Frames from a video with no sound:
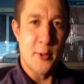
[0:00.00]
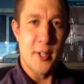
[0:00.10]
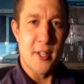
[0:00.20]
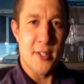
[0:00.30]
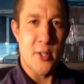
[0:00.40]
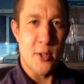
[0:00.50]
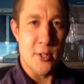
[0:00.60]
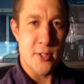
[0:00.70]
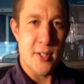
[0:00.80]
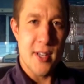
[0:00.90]
Fellow
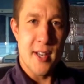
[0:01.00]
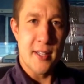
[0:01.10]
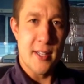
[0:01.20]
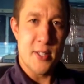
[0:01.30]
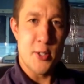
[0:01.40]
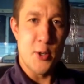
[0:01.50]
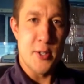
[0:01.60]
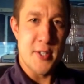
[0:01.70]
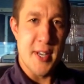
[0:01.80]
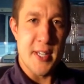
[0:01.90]
Kickstarters, let's
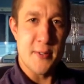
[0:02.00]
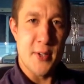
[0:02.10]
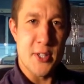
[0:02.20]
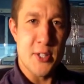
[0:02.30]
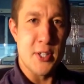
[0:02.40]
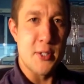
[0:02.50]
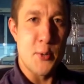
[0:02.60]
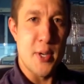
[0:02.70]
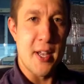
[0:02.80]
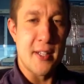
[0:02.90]
turn science fiction
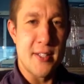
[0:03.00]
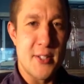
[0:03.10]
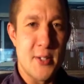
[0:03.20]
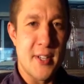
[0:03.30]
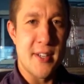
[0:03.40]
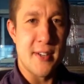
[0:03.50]
into reality